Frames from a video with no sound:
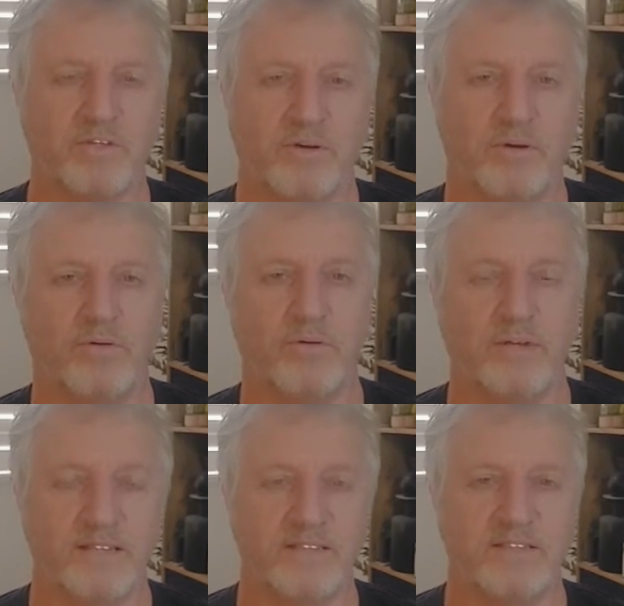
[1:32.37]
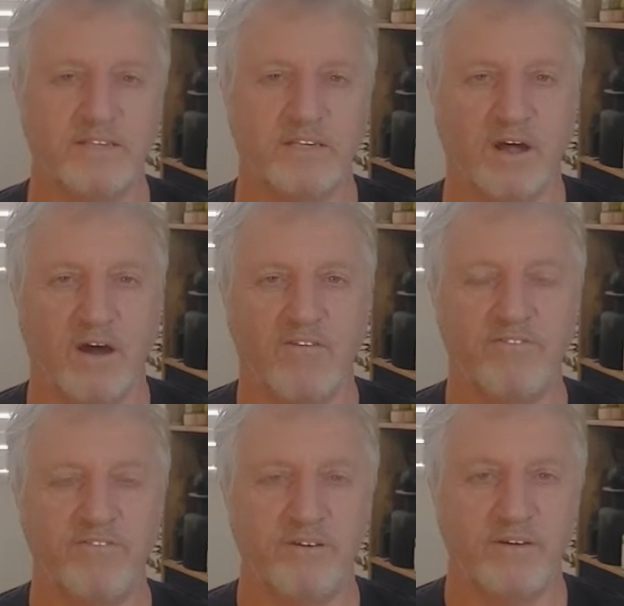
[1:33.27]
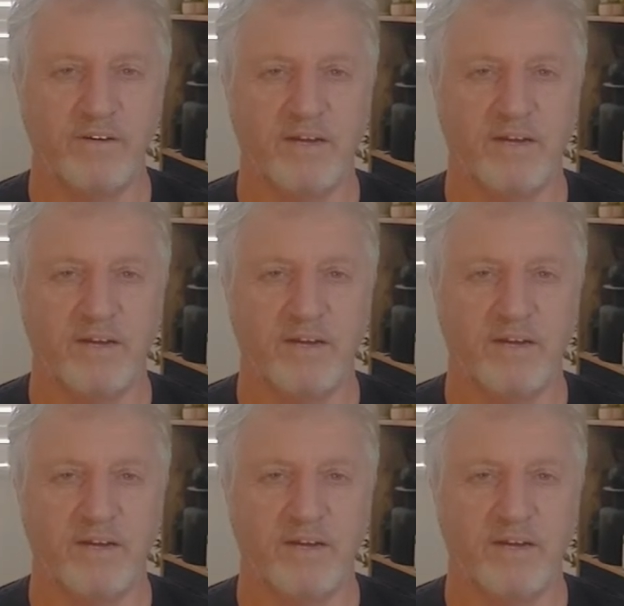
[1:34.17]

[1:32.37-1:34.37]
called Lessons in Life,